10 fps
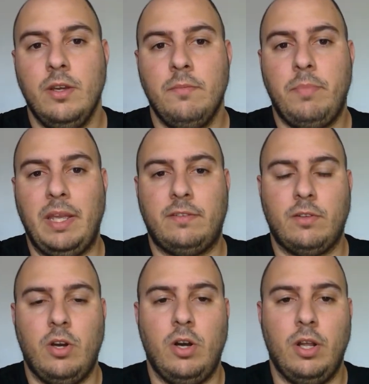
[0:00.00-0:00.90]
based
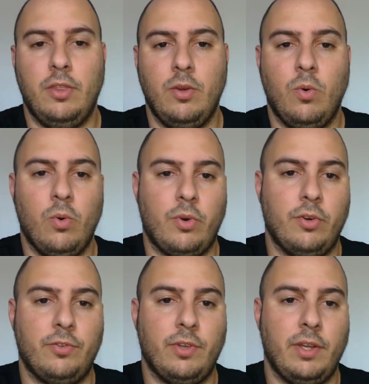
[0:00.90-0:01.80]
on the
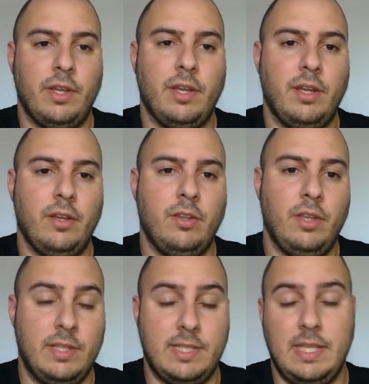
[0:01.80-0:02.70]
orders,
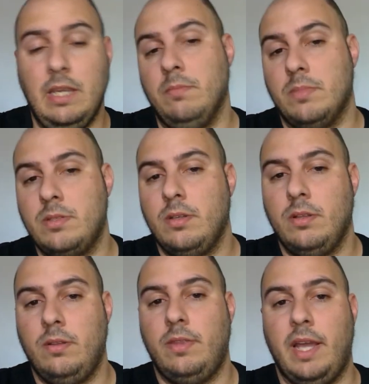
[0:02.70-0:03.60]
it seems,
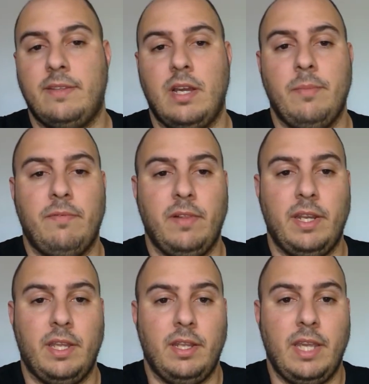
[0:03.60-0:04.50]
that Tommy
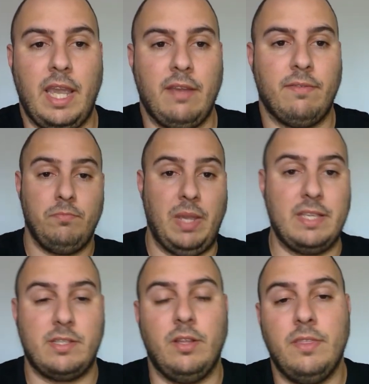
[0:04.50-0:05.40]
Flanagan gave.
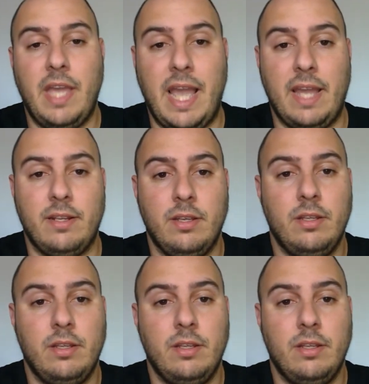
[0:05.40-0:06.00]
Based on that,